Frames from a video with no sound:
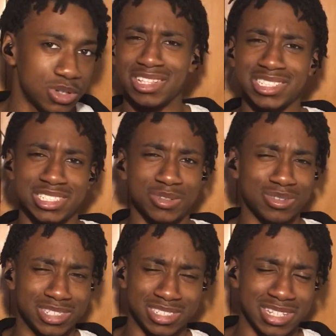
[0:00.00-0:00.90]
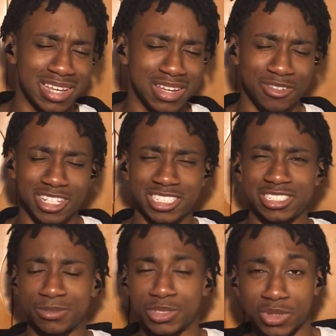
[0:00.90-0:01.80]
listening to all these
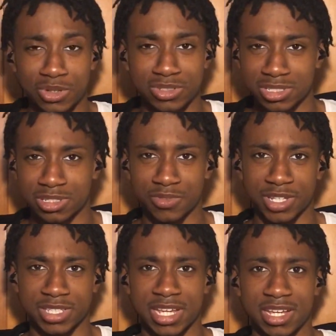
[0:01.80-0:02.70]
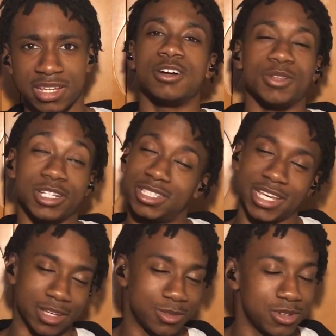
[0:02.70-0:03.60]
relationship songs and stuff like that. I'm like, damn.